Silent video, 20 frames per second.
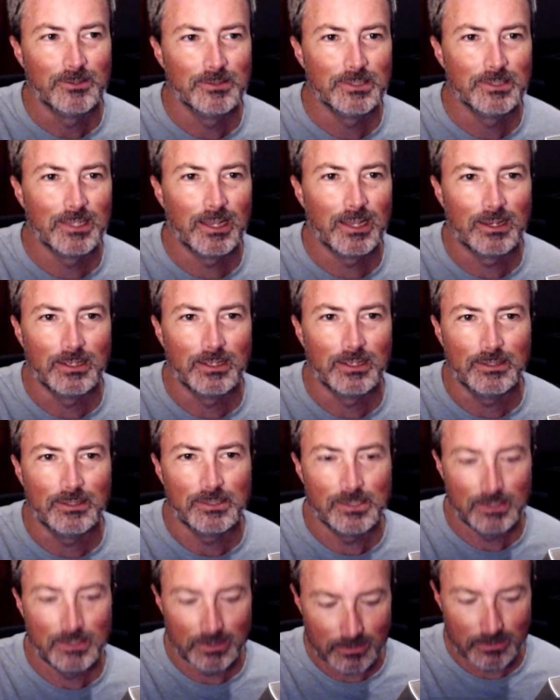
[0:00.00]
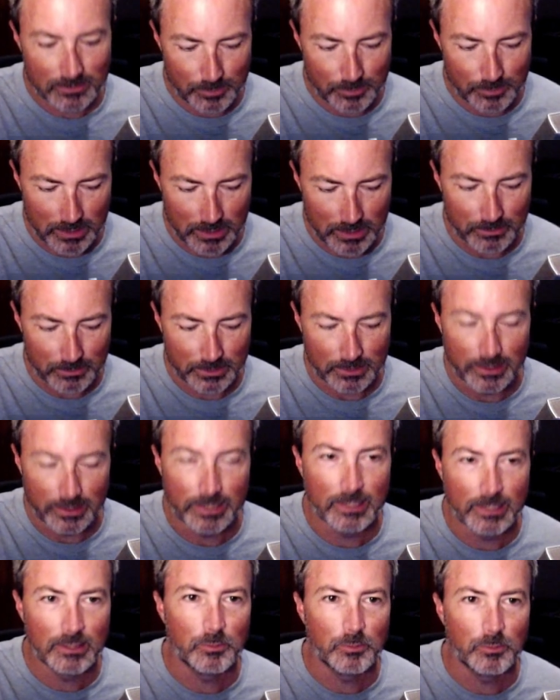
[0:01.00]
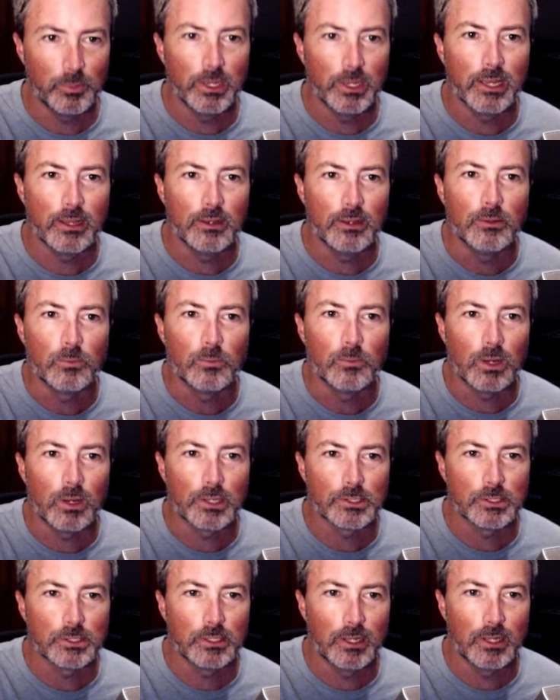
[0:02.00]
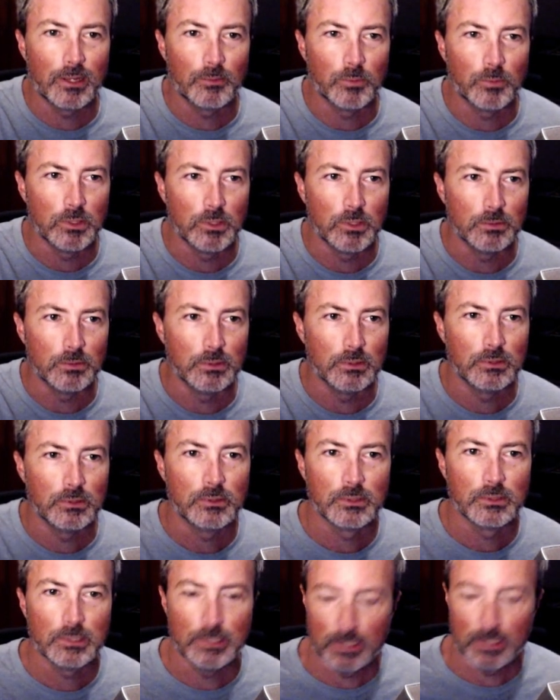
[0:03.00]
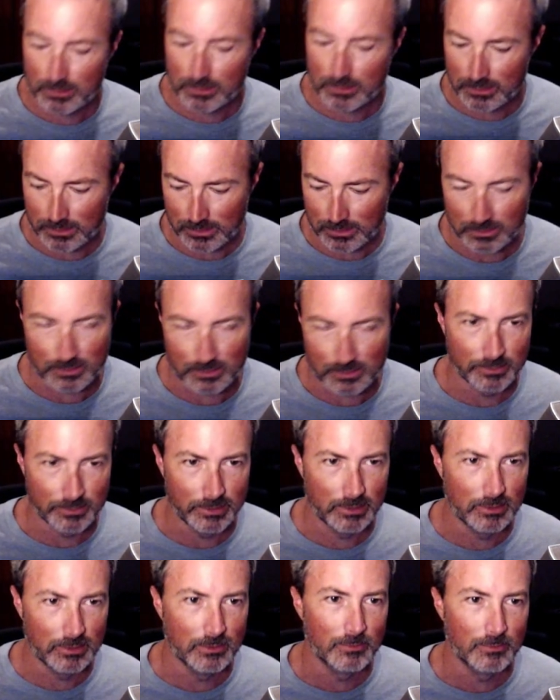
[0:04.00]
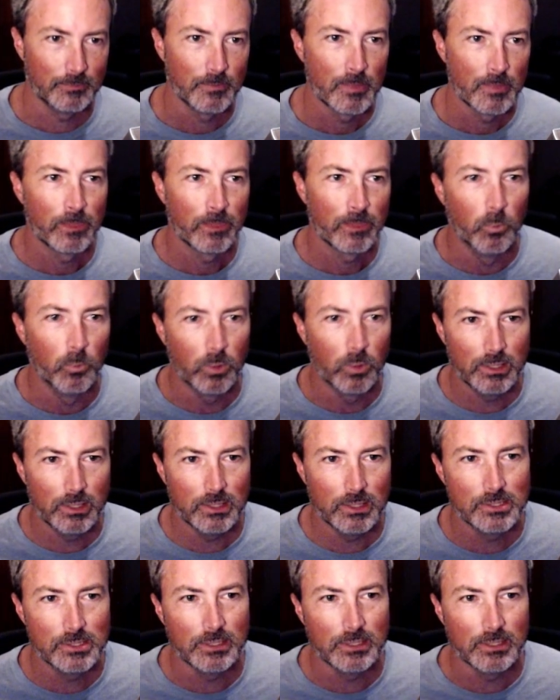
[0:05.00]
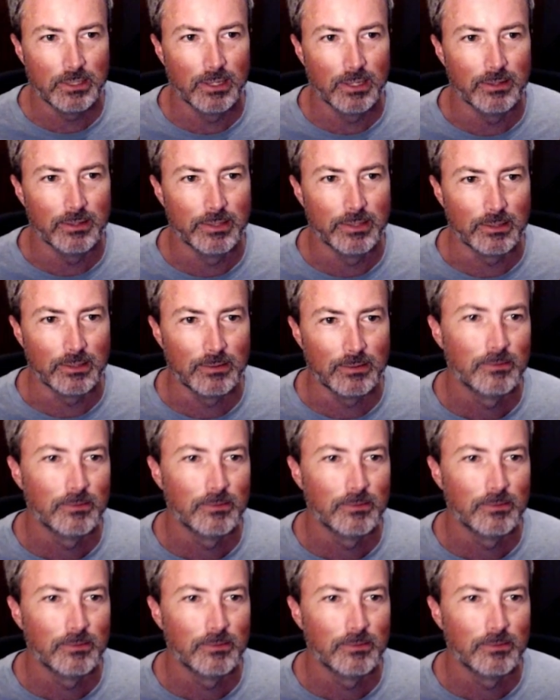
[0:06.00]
got it? Cedar's probably laying in bed, watching on mobile, yelling at the screen. What is he yelling?